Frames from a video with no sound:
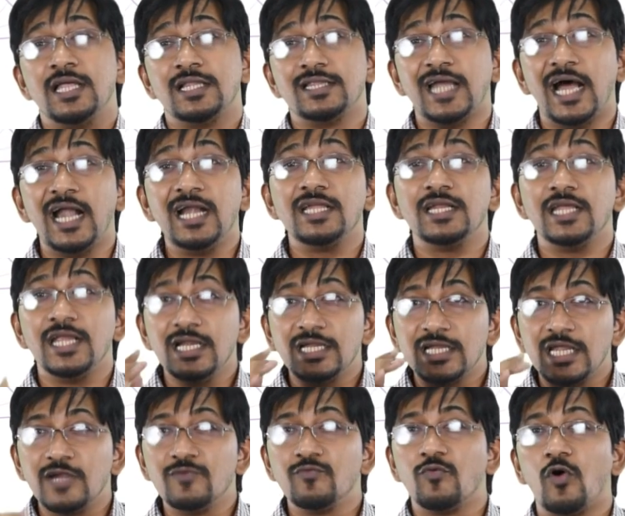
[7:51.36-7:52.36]
that it
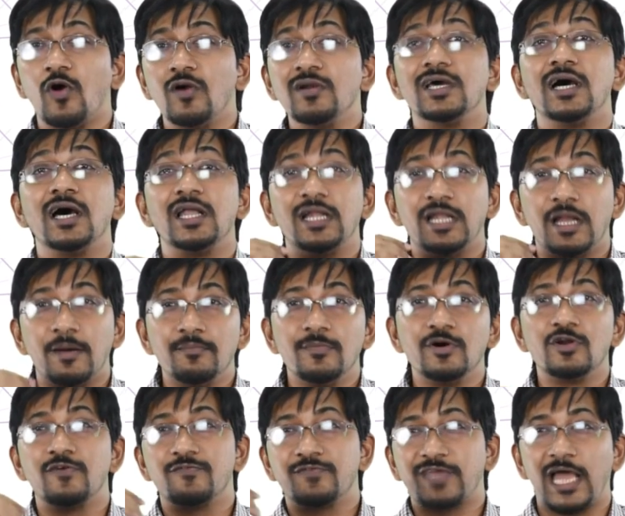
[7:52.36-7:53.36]
involved a
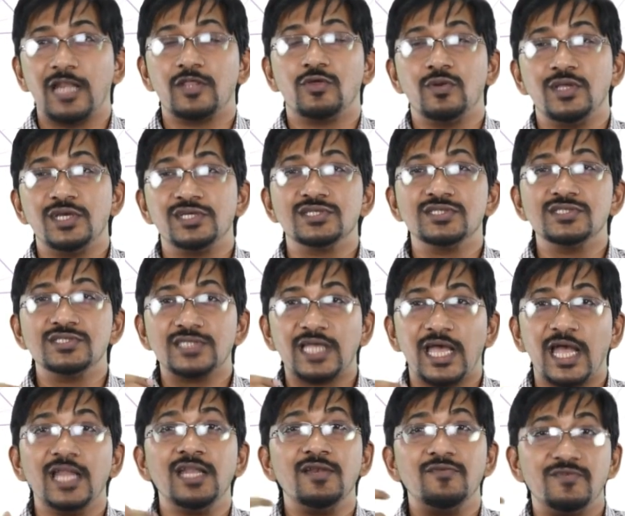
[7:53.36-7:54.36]
number of calculations
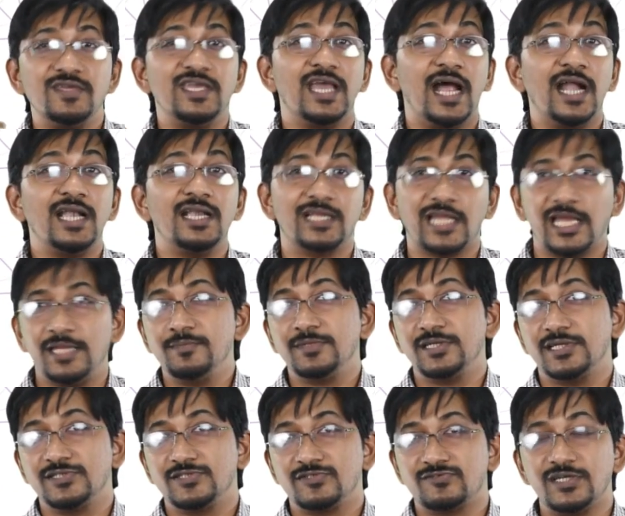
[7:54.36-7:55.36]
and we had time
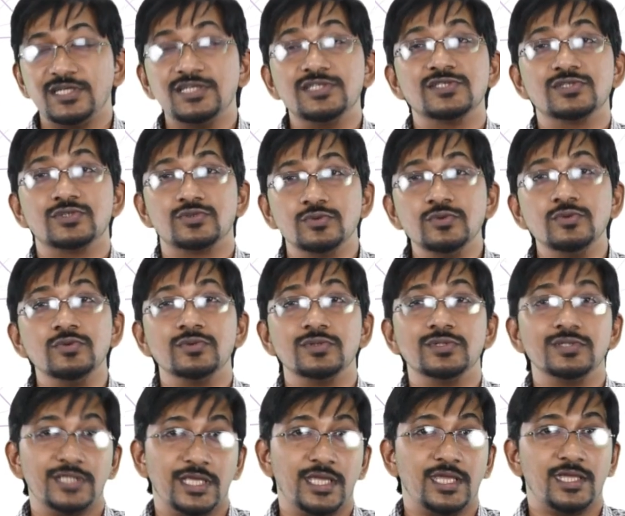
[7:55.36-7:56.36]
constraints to
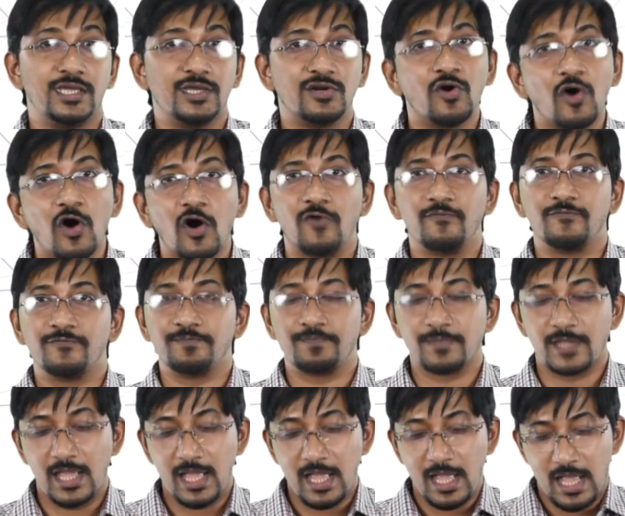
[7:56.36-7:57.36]
take care of.
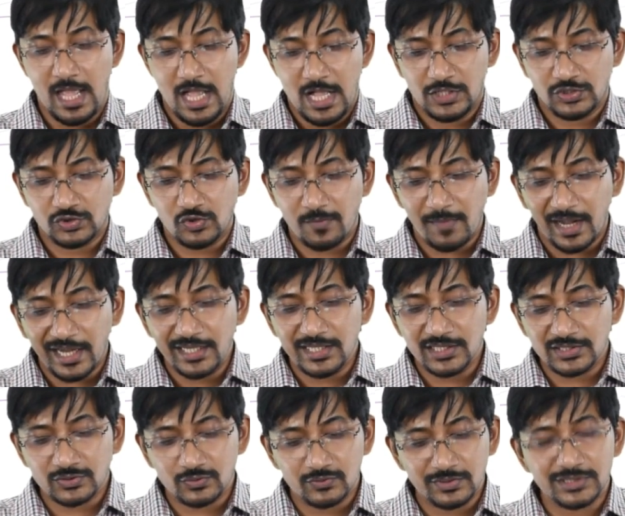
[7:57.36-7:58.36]
So my dear
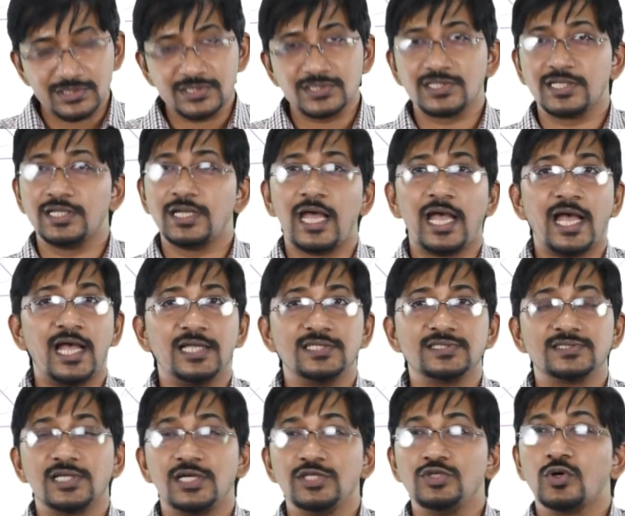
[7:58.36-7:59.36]
students,
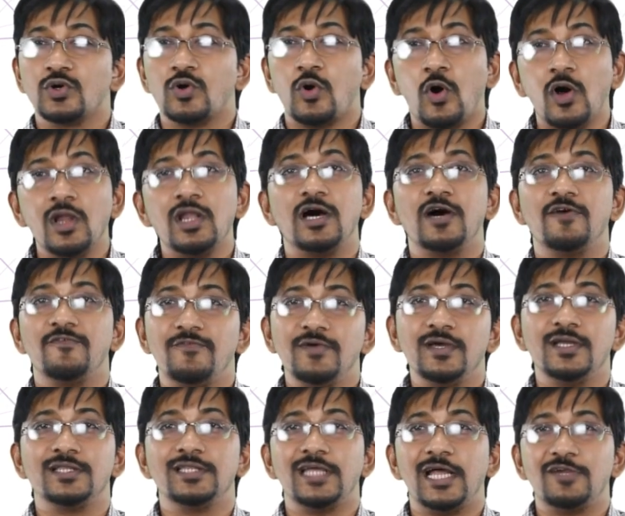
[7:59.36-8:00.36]
as you're all
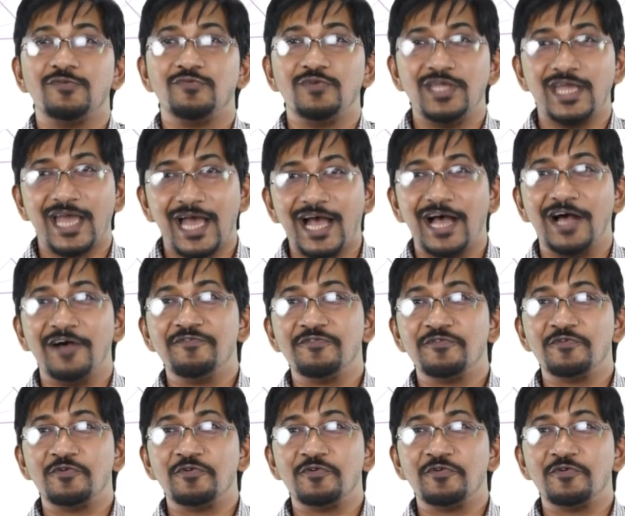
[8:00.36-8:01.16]
aware that we have